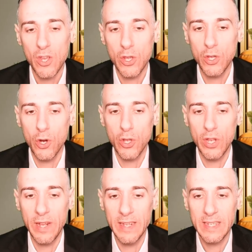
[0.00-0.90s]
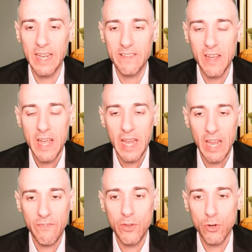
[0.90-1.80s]
you're in this case,
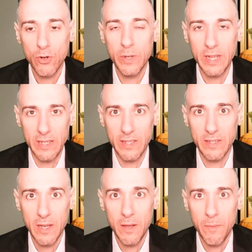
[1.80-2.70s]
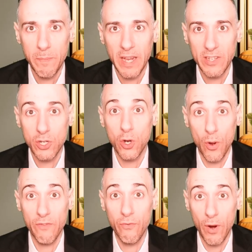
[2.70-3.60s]
if you're doing this because you're
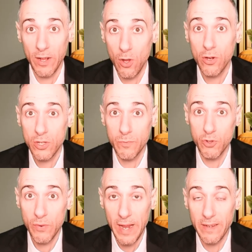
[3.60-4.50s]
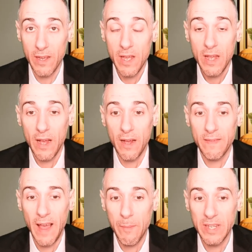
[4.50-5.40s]
going for a long-term trend. Uh,
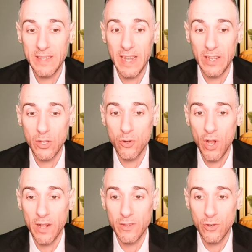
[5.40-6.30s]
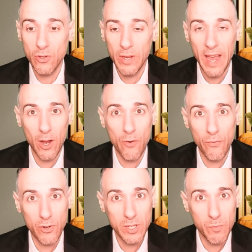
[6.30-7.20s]
that means that you're not you, you can't go
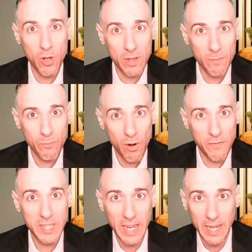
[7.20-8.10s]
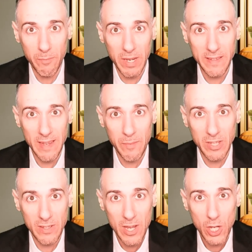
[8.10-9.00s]
for a small profit taking because that
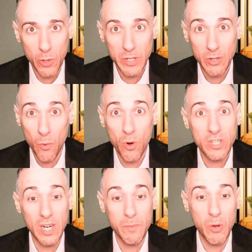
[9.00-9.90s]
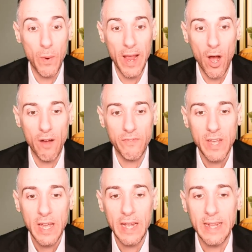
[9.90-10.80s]
means your risk reward is going to be way
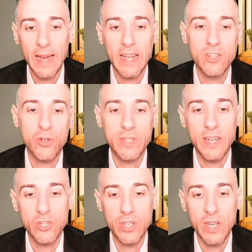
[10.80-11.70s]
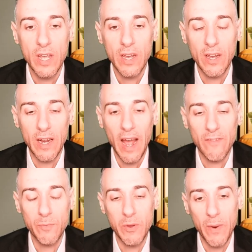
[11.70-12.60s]
off. In that case, you're essentially going to have
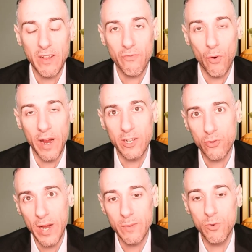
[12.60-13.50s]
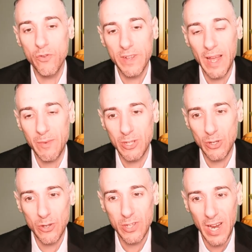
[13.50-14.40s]
to be ready for a trend move, and that means you
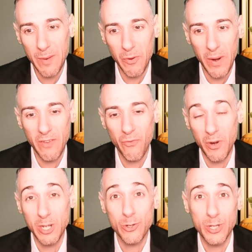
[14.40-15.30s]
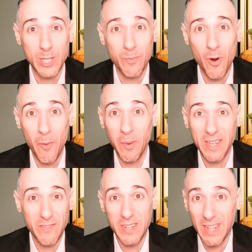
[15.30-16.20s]
also got to be ready for initial disappointment
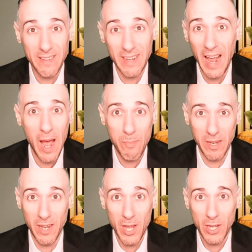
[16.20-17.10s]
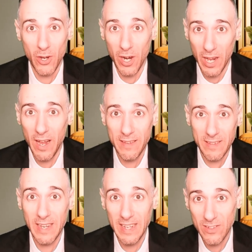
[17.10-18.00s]
because if it doesn't happen, you're going to
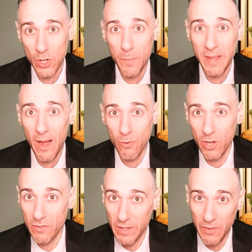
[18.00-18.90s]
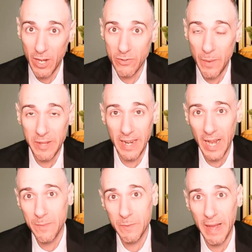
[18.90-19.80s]
constantly get stopped out. You know, if it goes up and then it
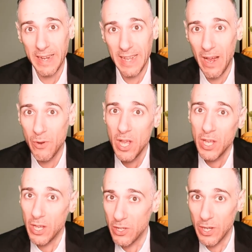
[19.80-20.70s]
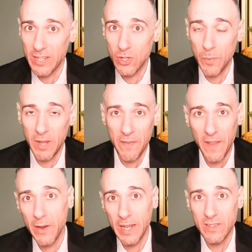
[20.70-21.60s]
comes back down, uh, you get stopped out
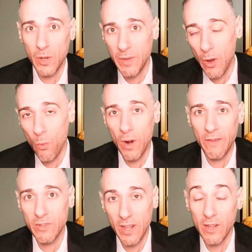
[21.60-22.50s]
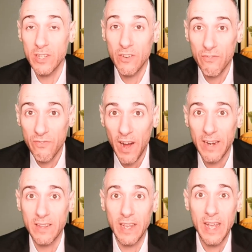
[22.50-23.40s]
there, you get stopped out one after the other until
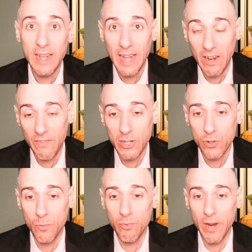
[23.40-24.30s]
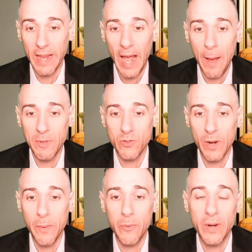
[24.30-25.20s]
finally that eventual break happens. What
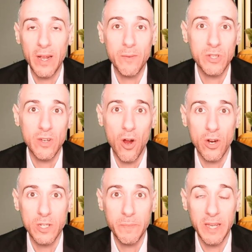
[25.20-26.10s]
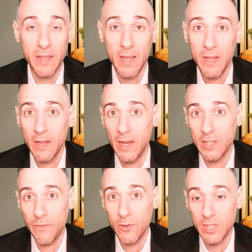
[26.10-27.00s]
about when it comes to RSP? Uh,
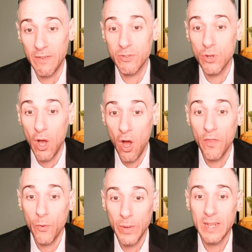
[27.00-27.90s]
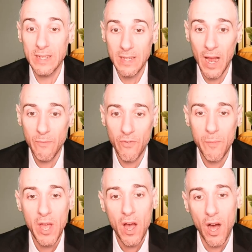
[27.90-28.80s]
to first levels on the weekly time frame
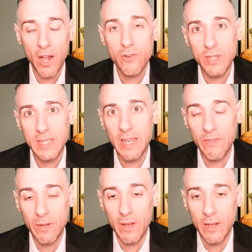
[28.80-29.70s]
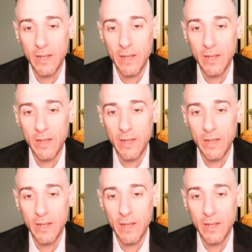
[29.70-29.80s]
107